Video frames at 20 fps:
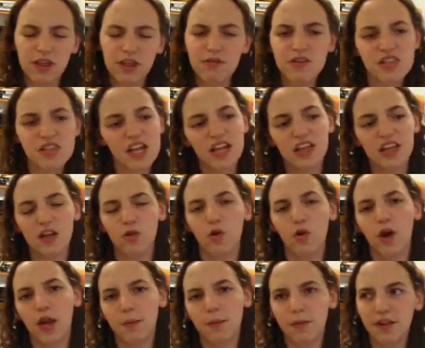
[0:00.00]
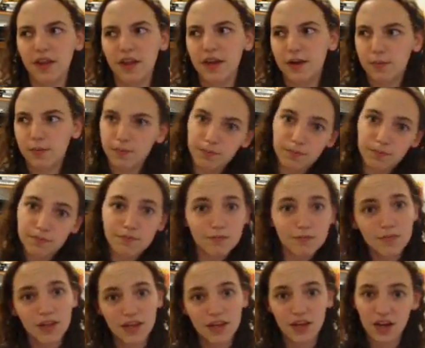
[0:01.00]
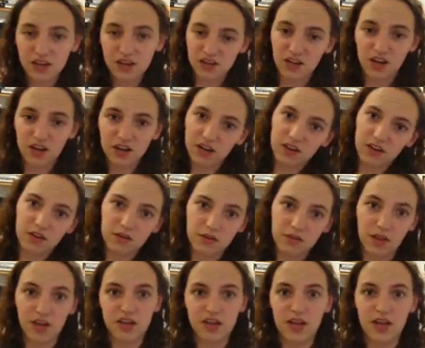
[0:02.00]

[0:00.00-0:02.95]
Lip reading: that was slightly annoying, but, like, got to talk to the